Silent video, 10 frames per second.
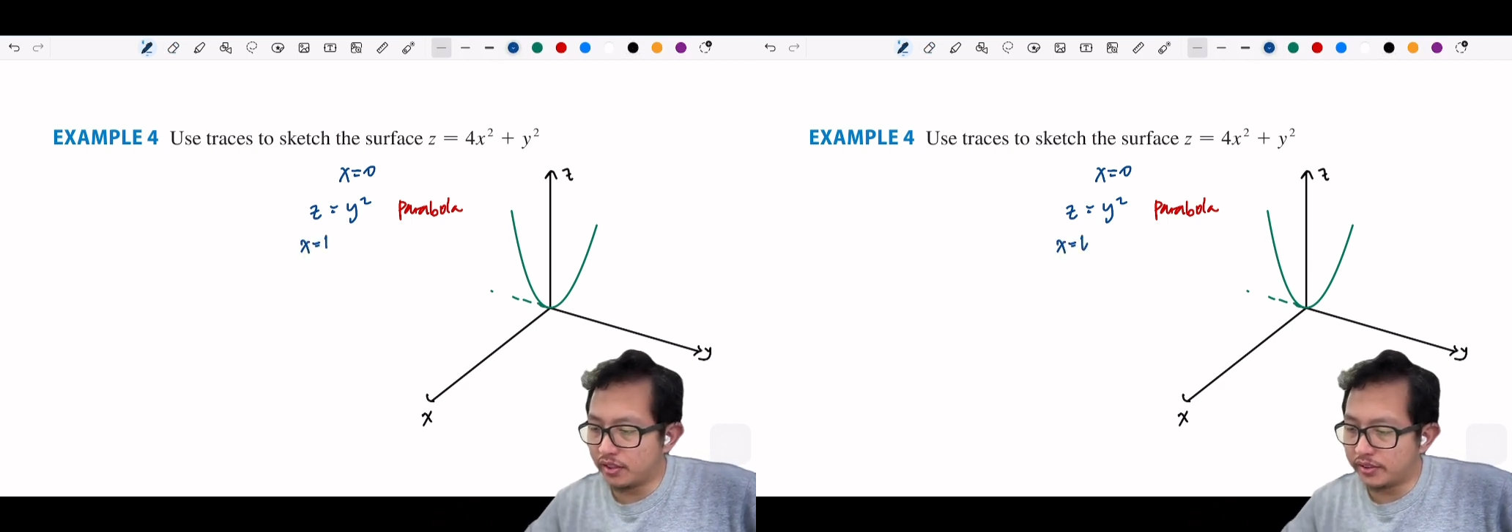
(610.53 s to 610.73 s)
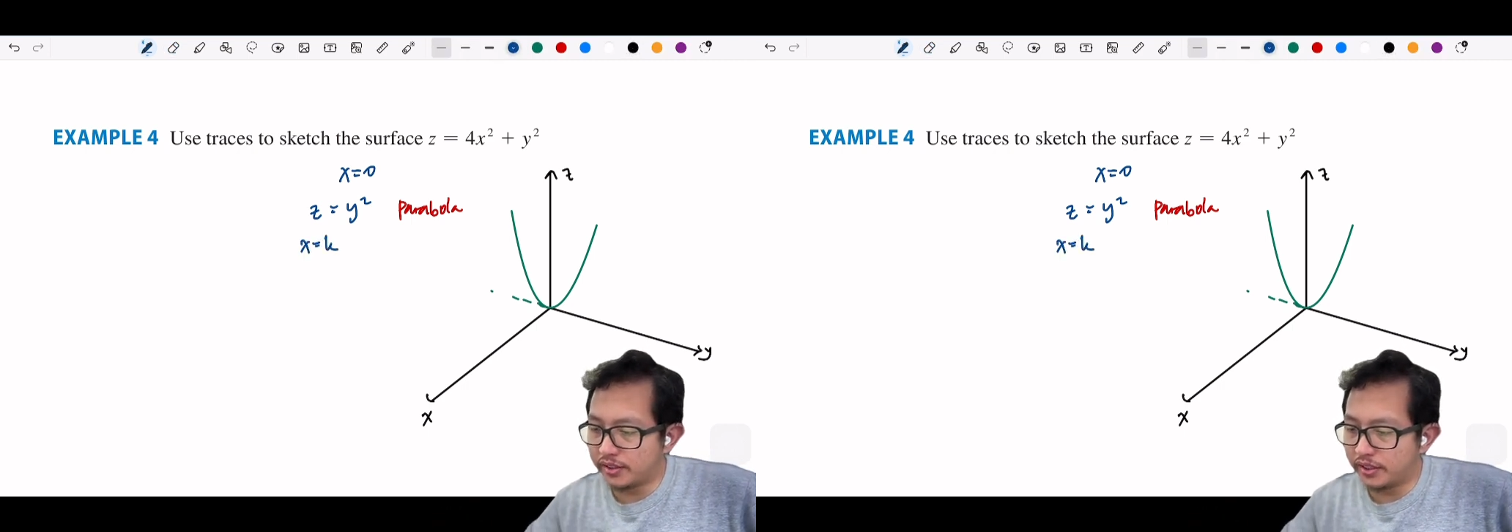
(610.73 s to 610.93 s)

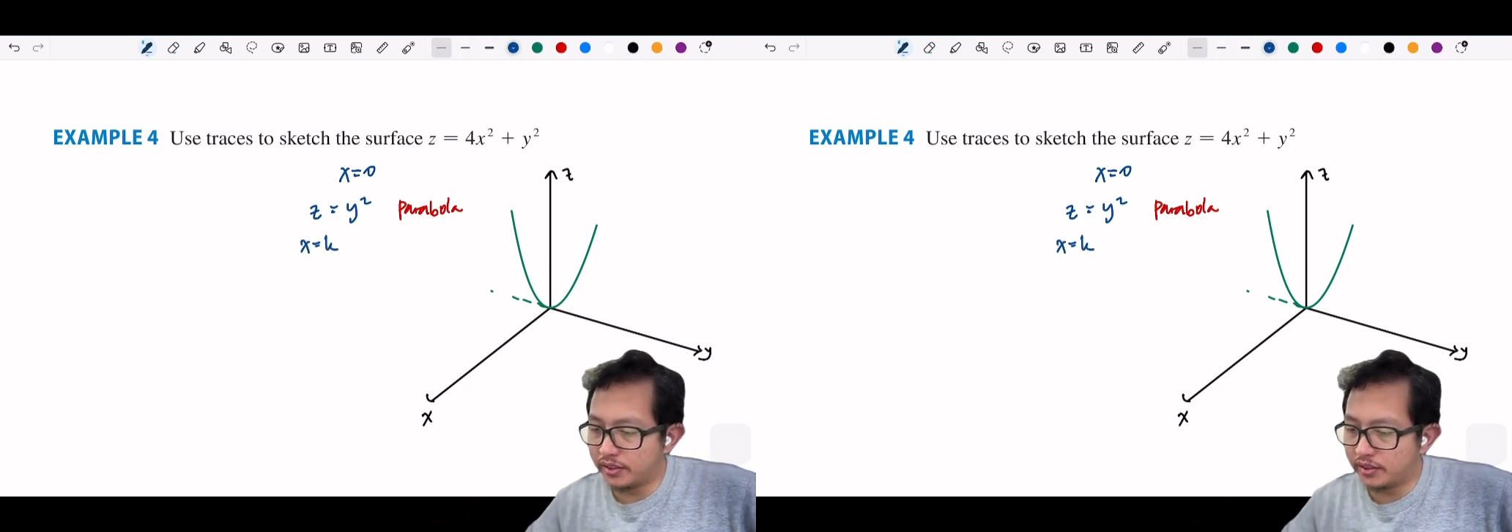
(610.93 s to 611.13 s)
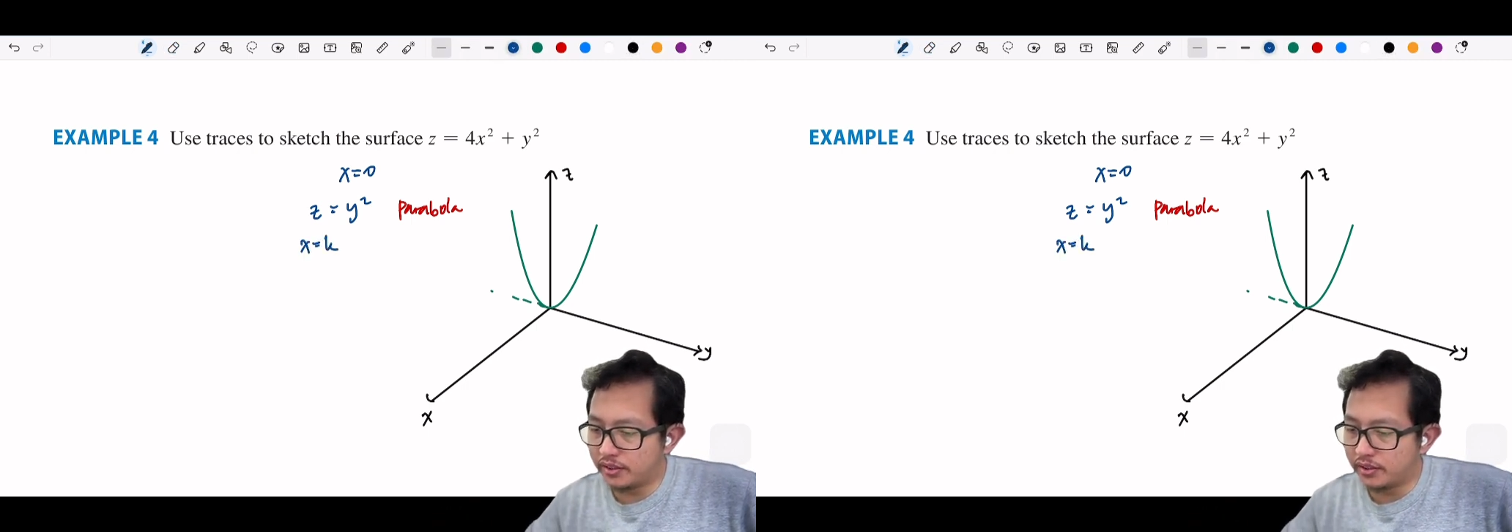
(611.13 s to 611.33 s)
let's
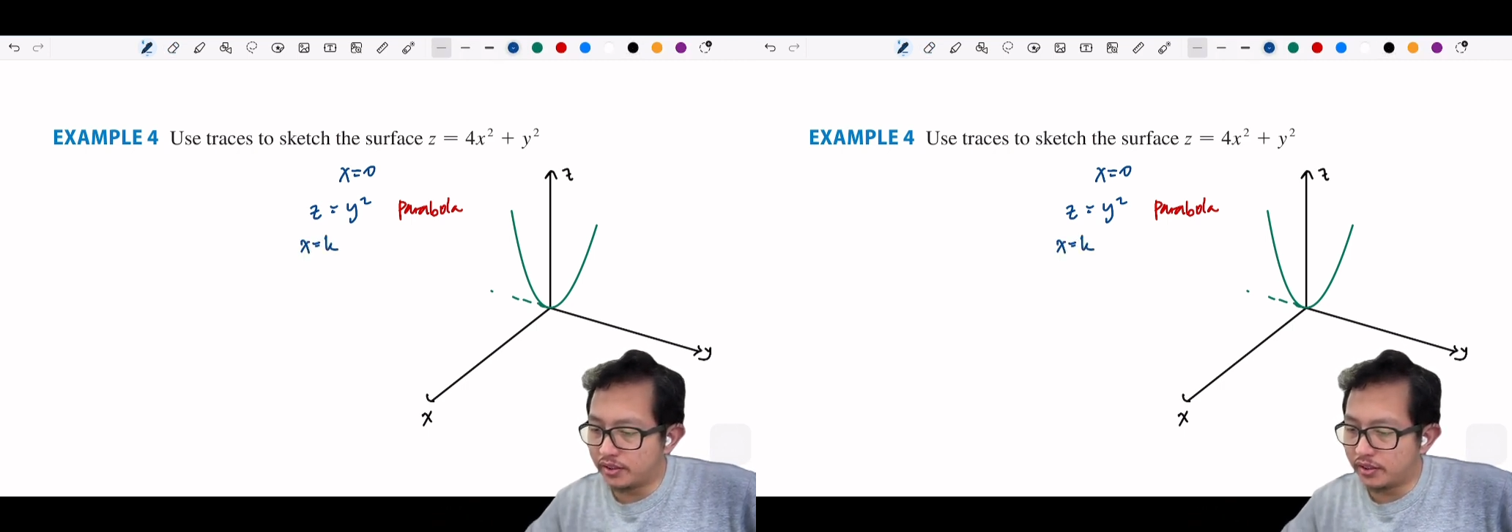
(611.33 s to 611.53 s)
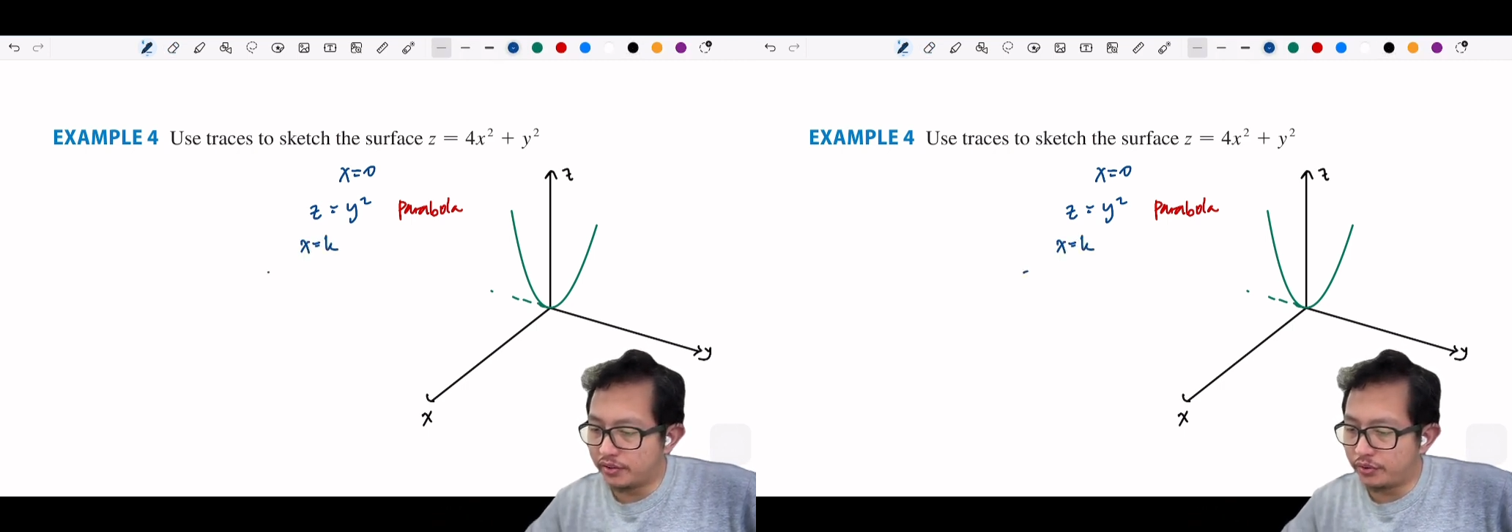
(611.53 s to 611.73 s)
say,
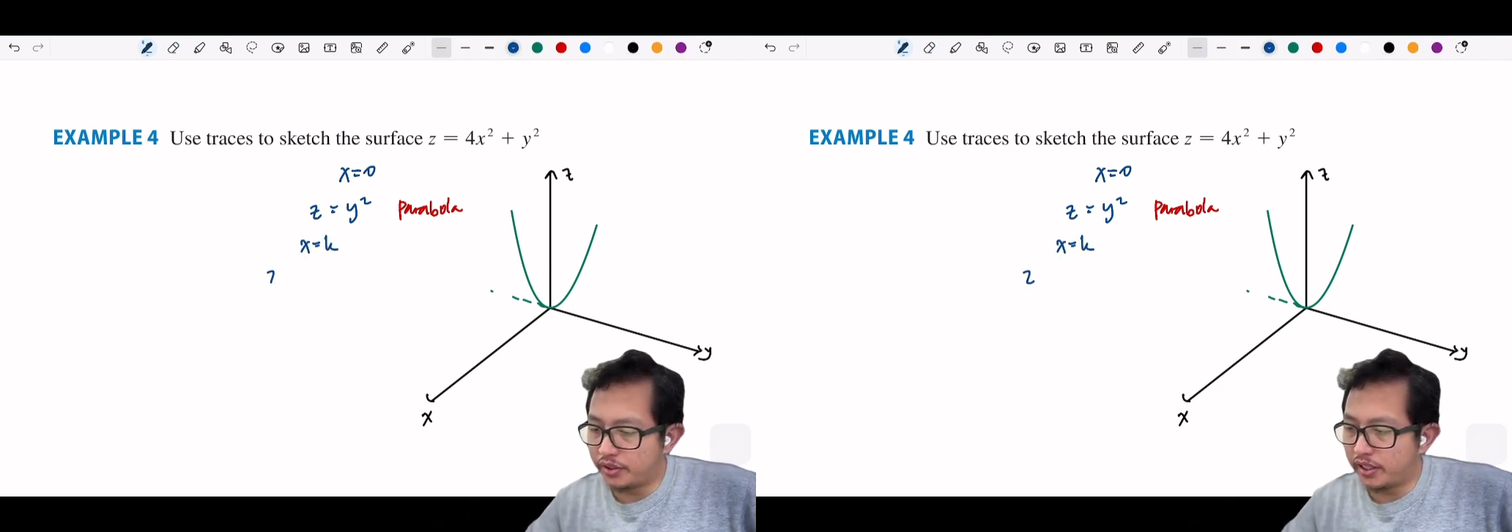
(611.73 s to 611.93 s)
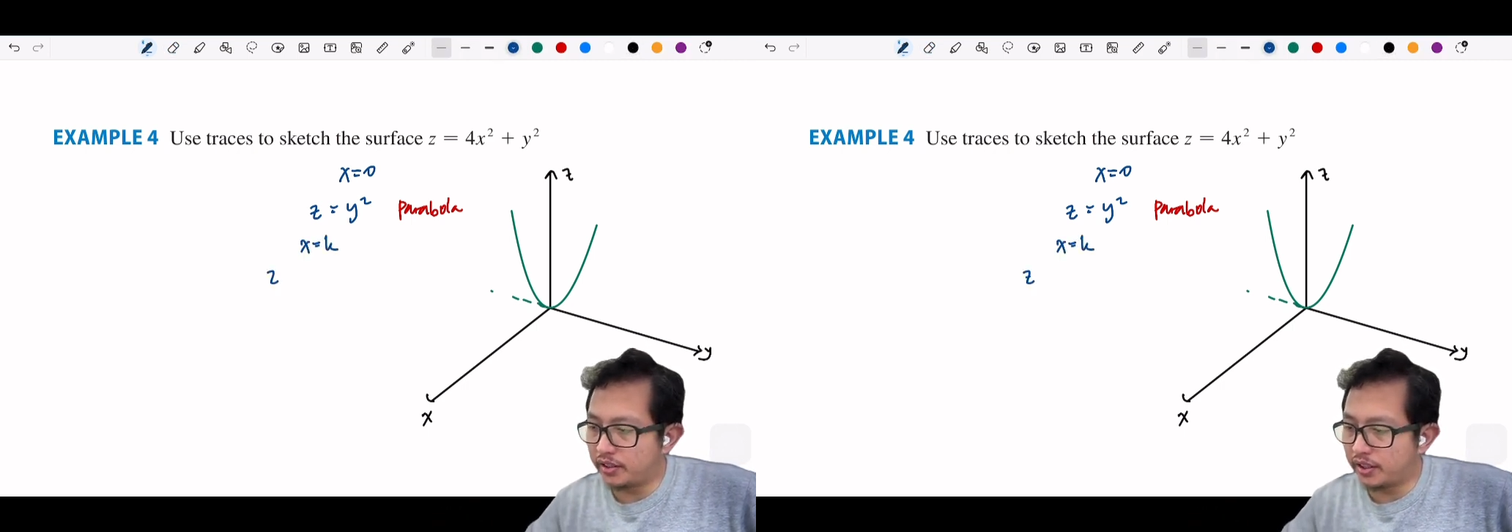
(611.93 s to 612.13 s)
if
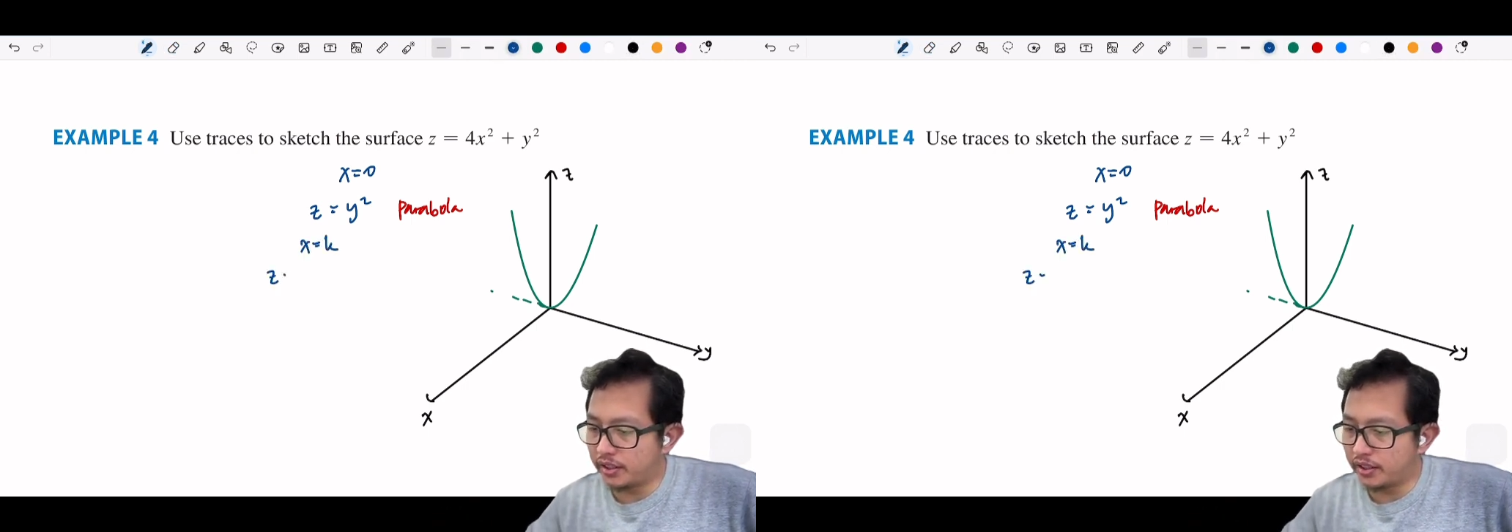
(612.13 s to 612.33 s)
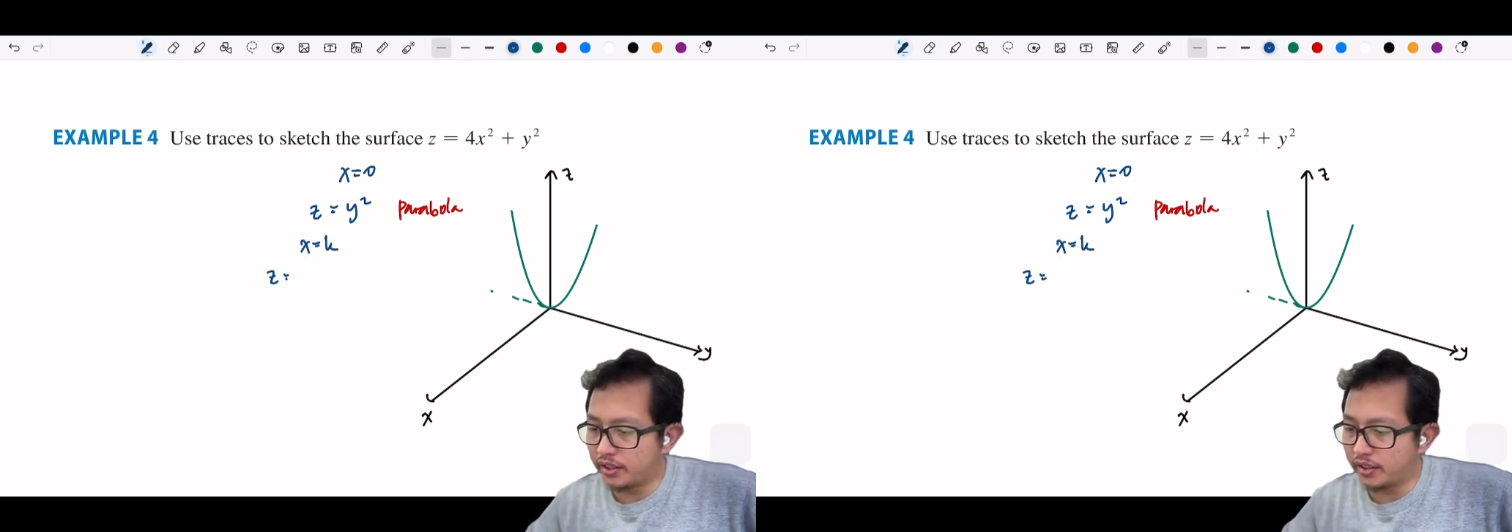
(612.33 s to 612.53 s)
we take the